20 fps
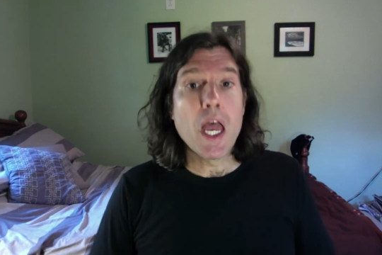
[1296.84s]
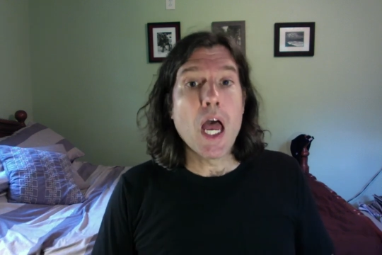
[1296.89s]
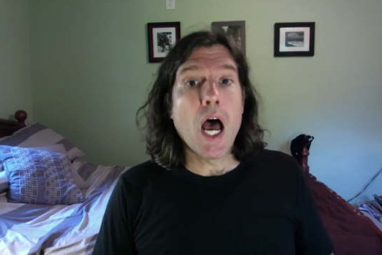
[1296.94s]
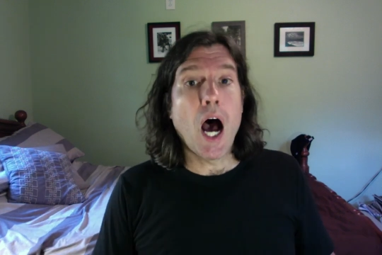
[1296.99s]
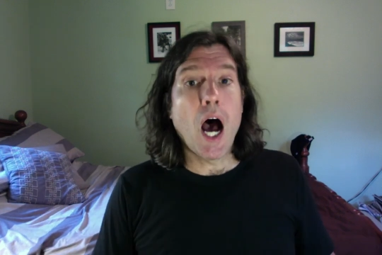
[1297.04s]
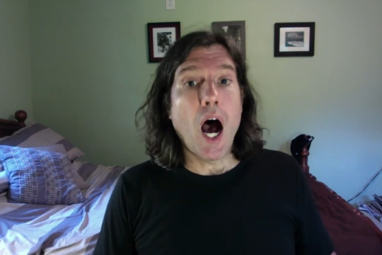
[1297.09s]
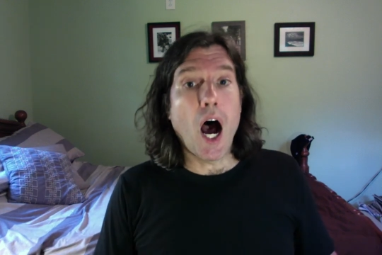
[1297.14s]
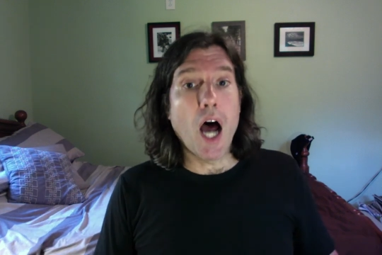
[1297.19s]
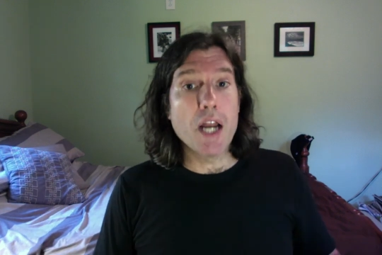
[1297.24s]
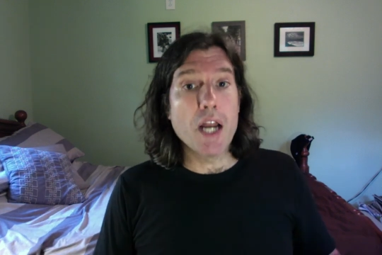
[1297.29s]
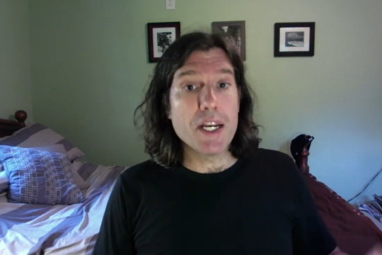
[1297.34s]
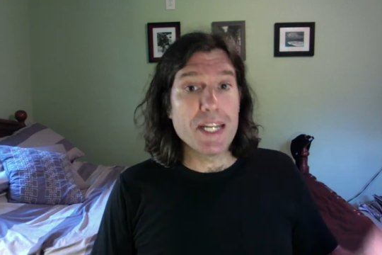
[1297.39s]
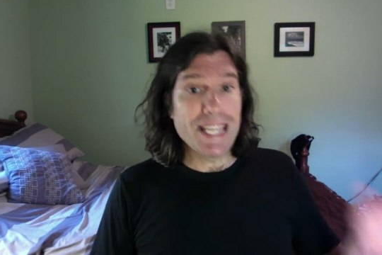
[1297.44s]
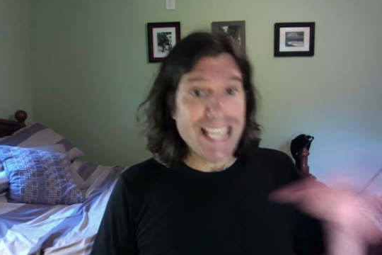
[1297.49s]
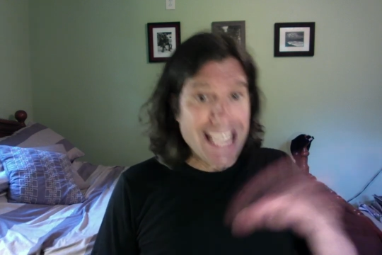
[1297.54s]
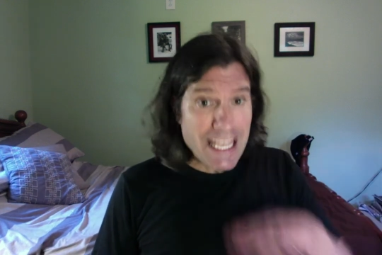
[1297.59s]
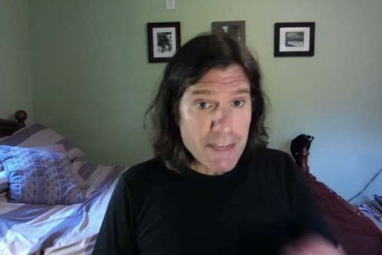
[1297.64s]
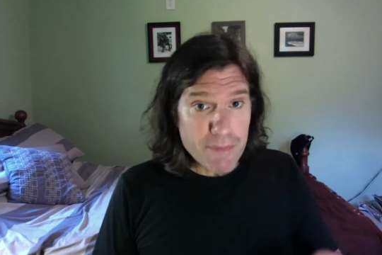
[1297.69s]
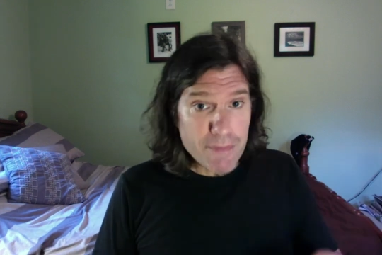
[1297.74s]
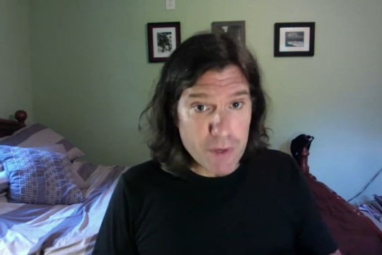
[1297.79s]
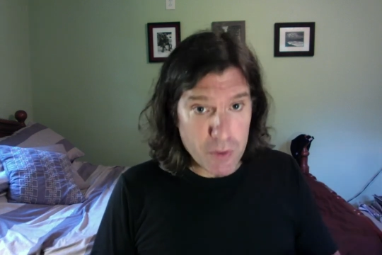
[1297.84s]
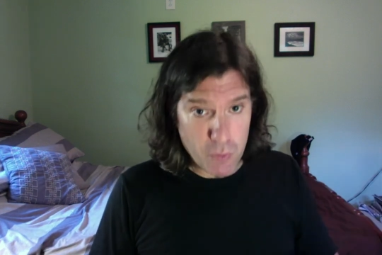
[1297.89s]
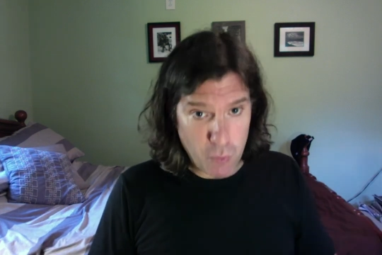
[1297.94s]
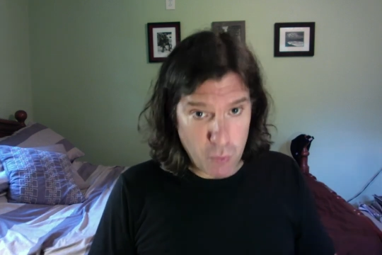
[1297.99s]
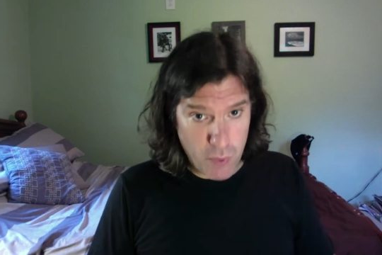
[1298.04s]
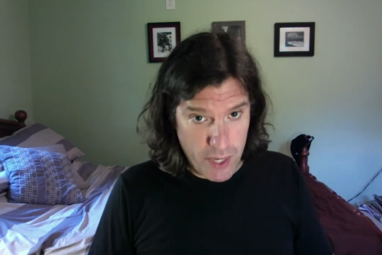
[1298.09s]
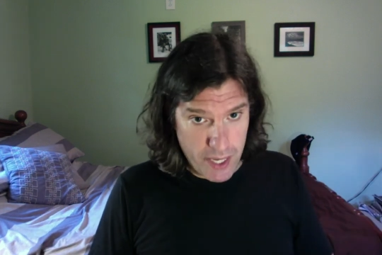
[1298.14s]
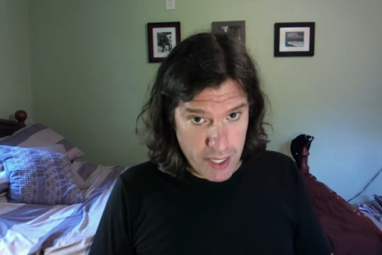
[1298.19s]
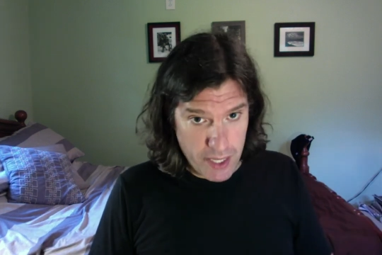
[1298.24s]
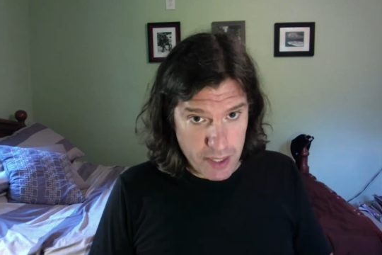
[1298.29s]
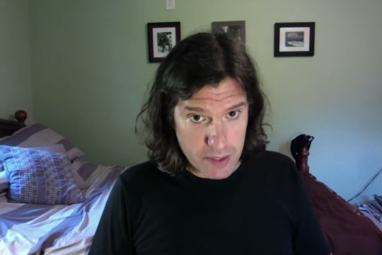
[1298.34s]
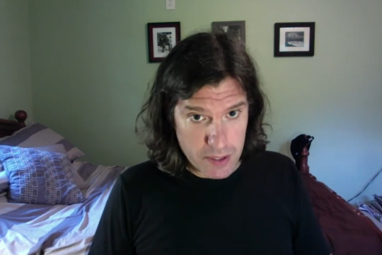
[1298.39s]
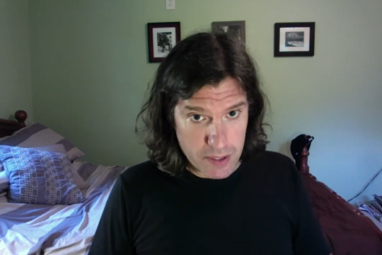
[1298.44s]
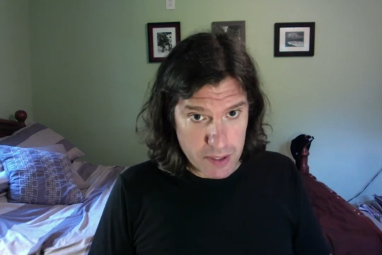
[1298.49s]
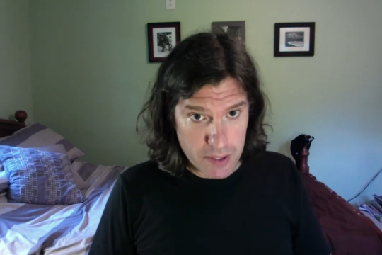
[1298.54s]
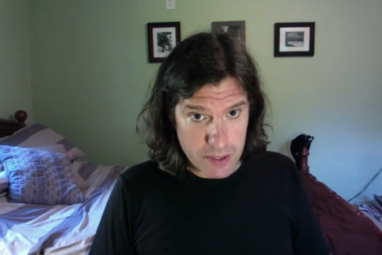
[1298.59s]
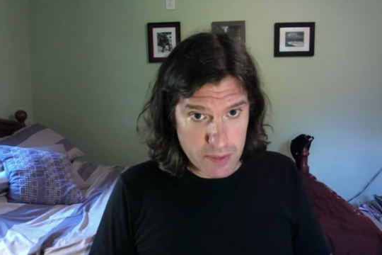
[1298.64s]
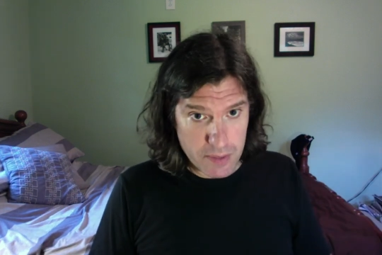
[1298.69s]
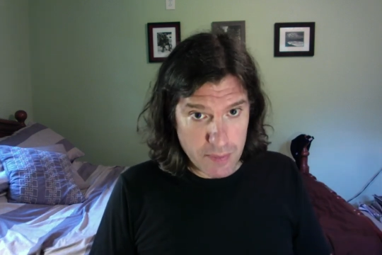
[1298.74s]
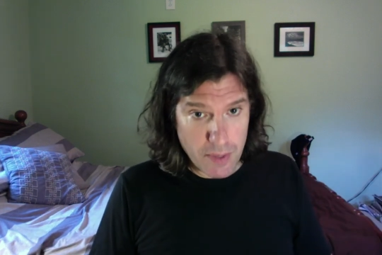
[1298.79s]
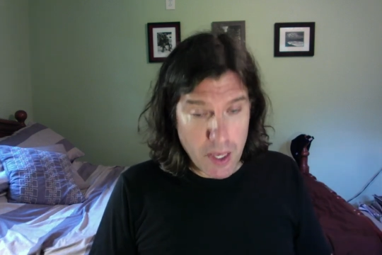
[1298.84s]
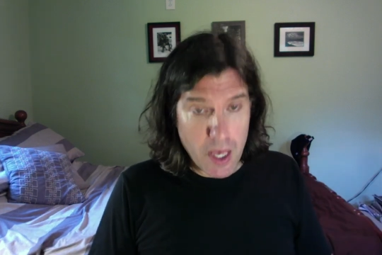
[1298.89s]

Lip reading: On even weeks,